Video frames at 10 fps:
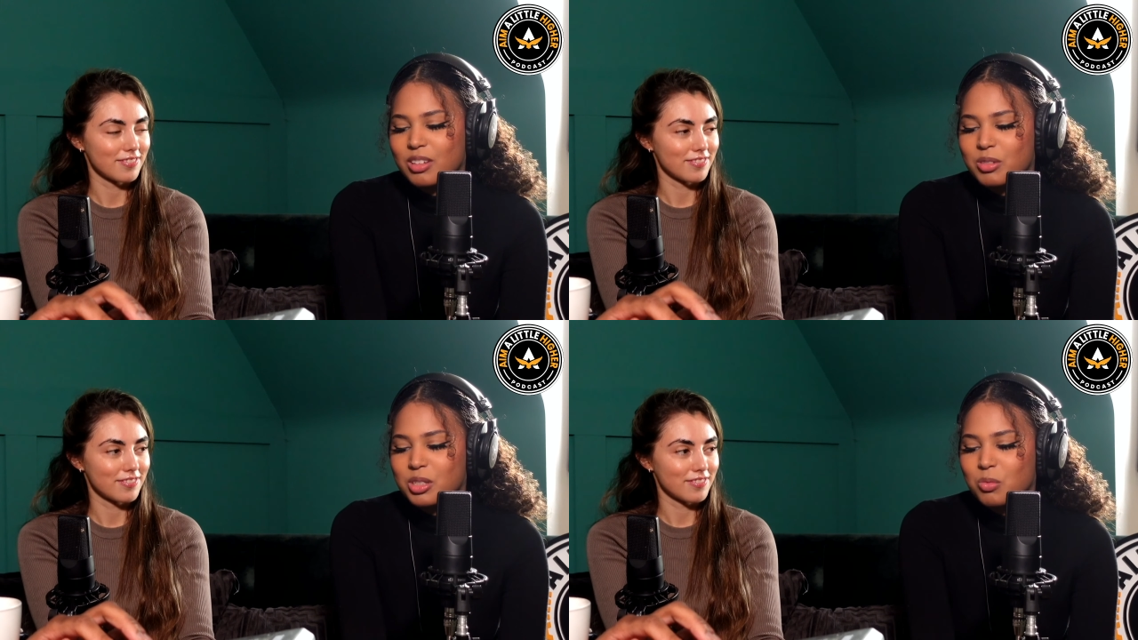Speaker 1: this
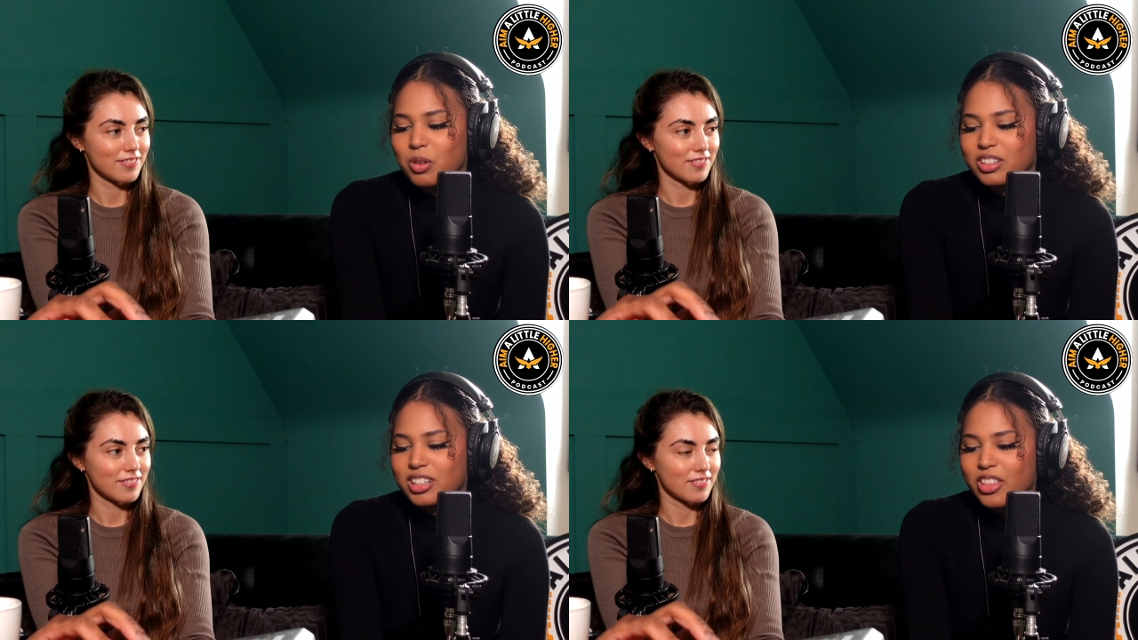one girl
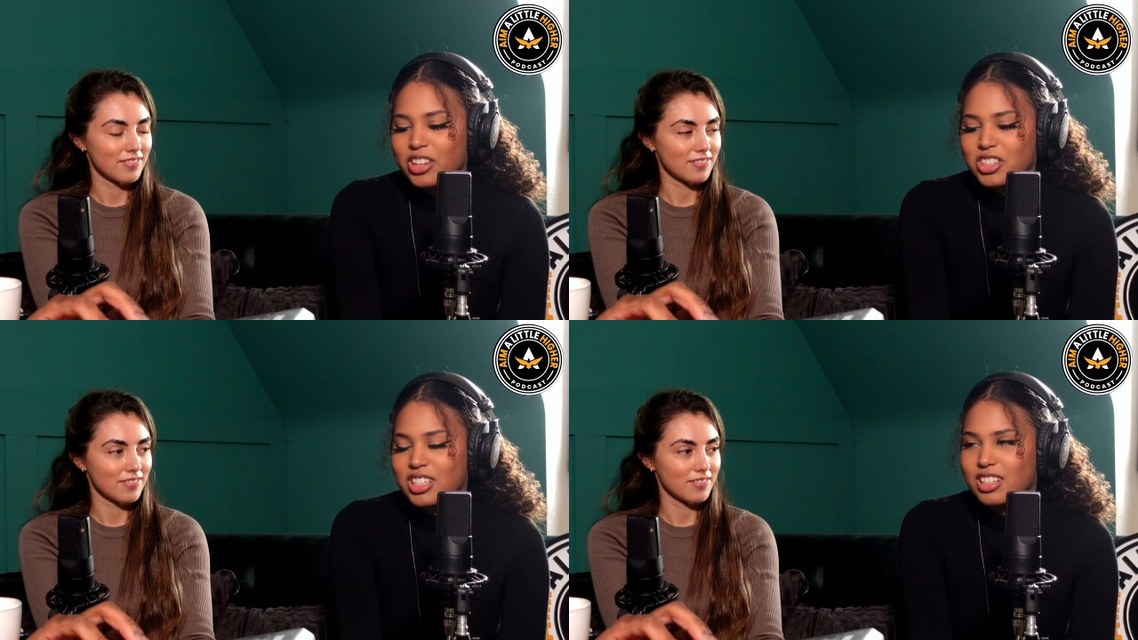that she didn't
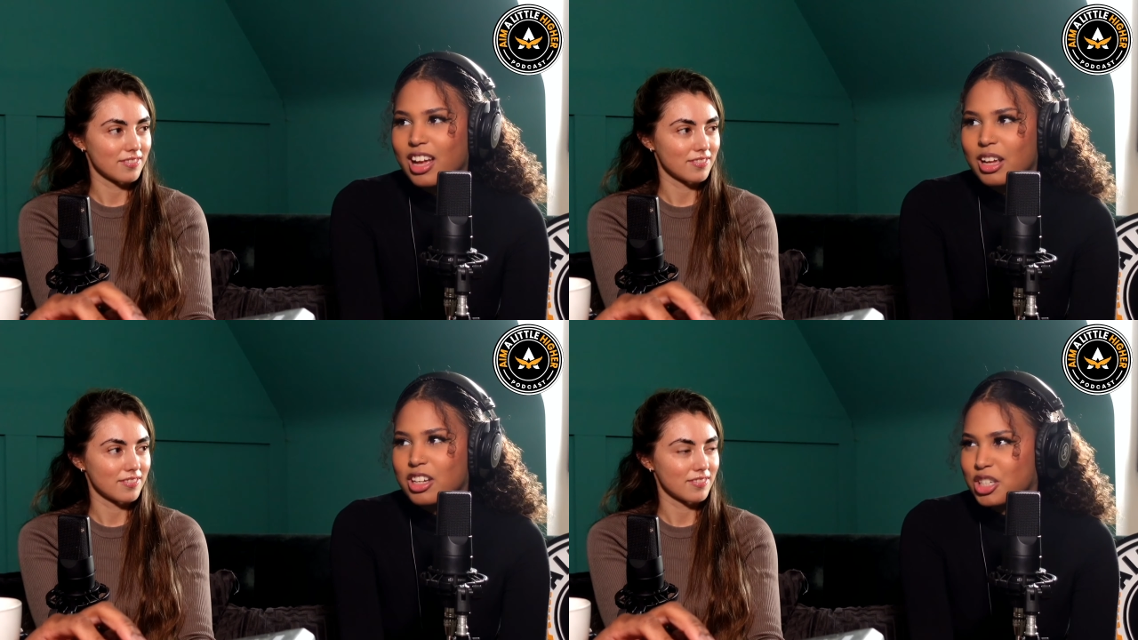like because she
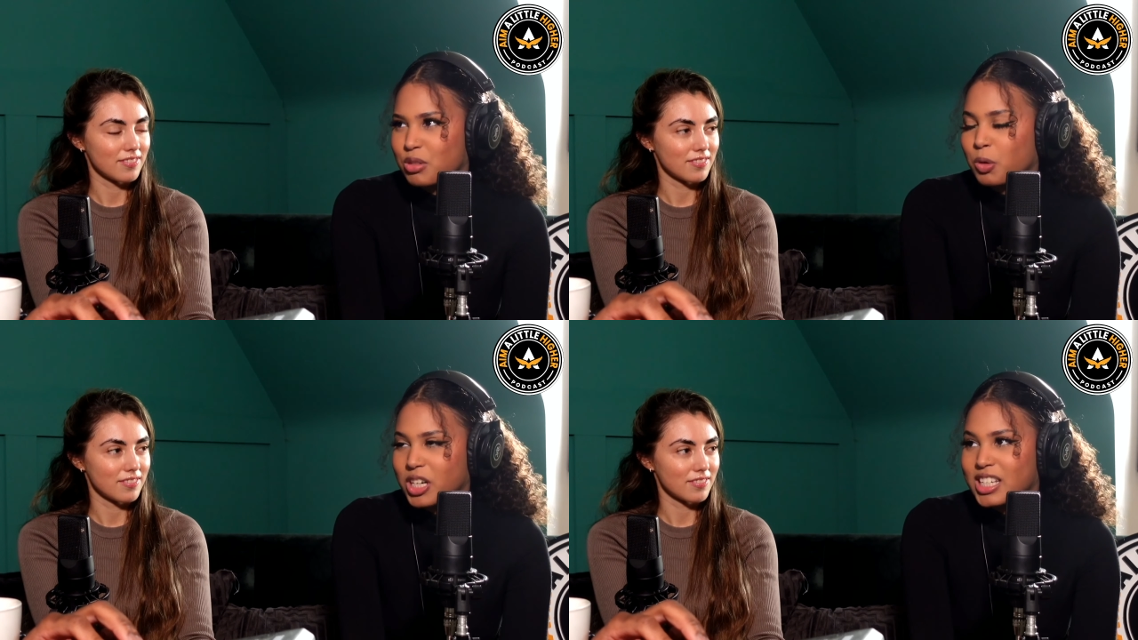was
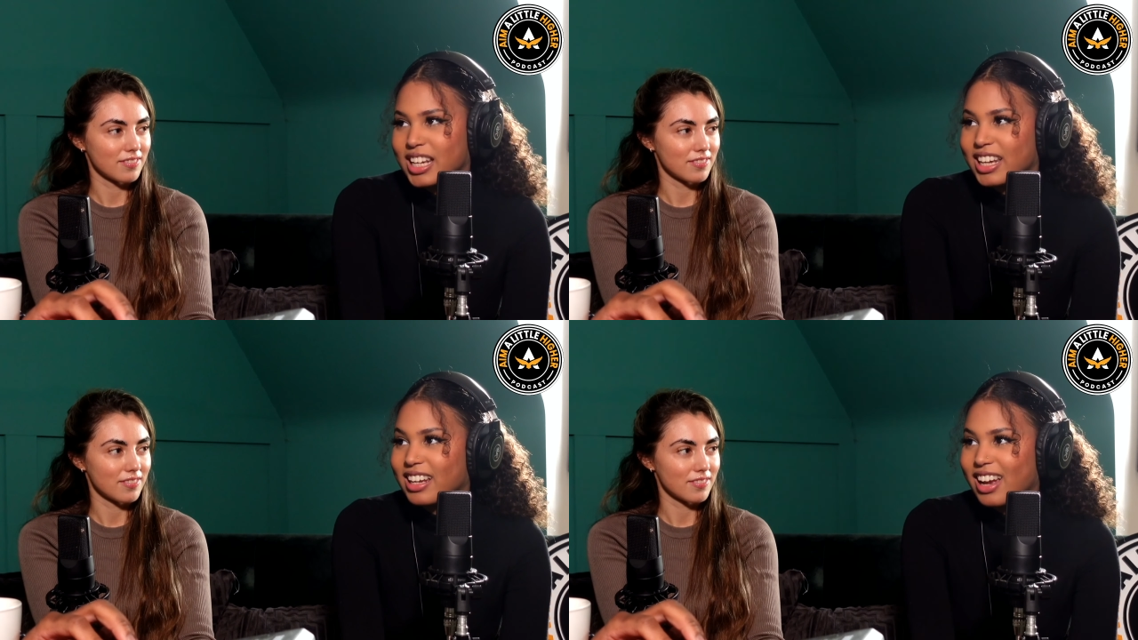pretty,
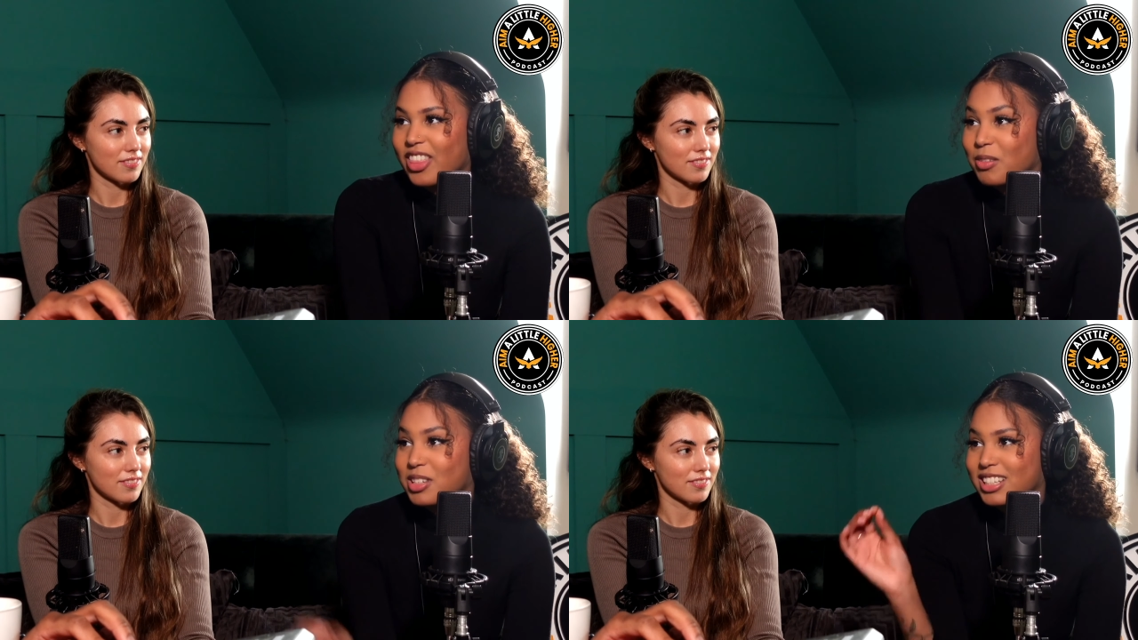and that was
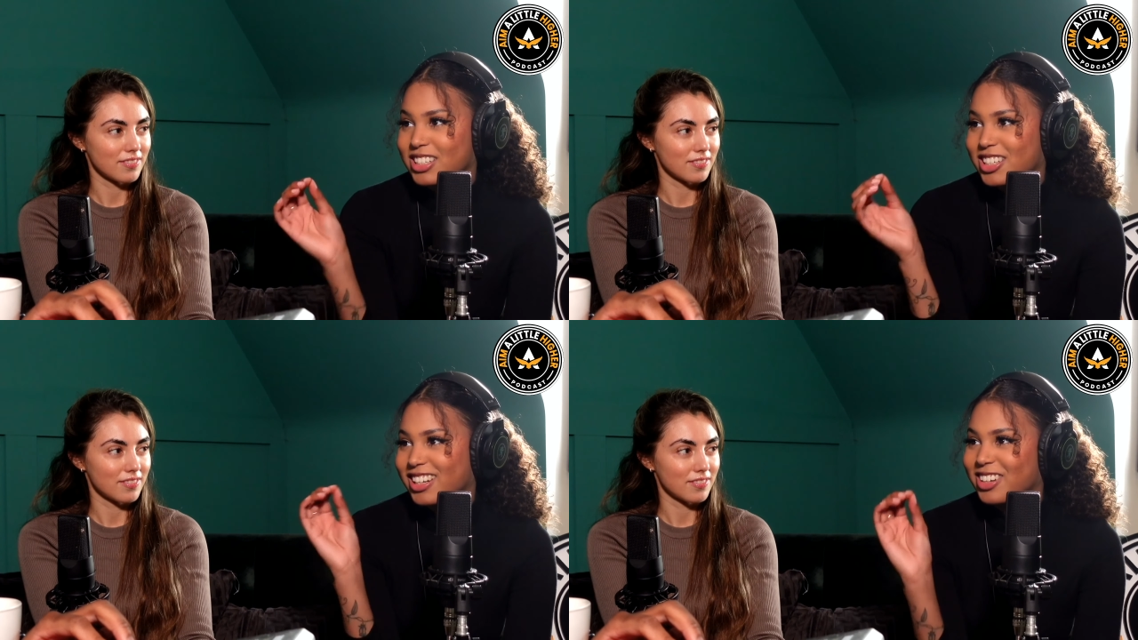literally her
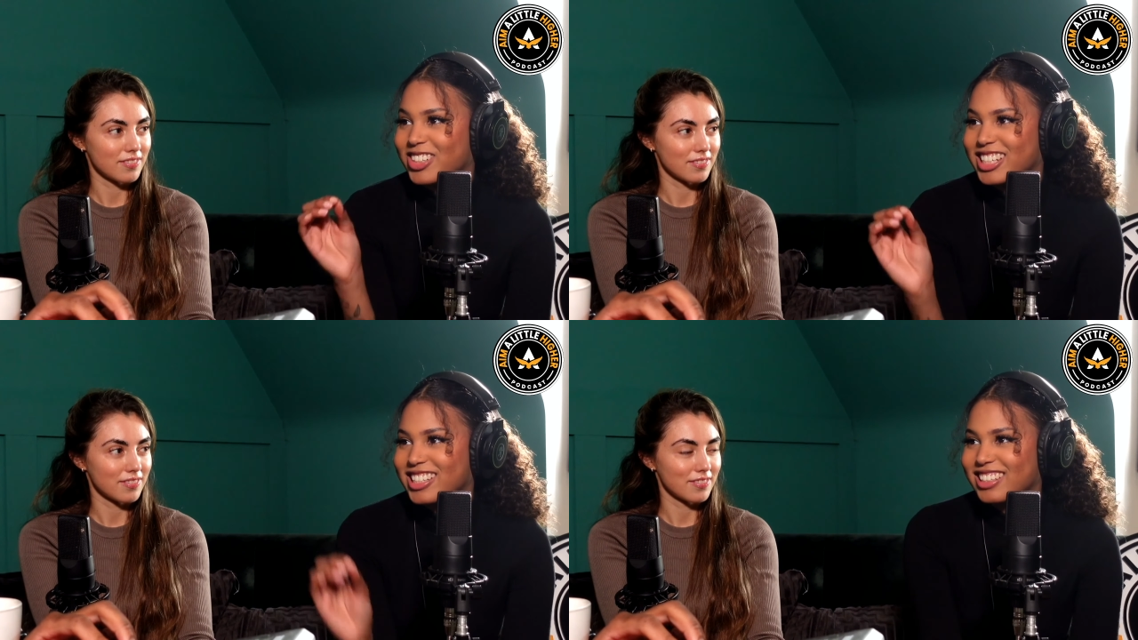reason.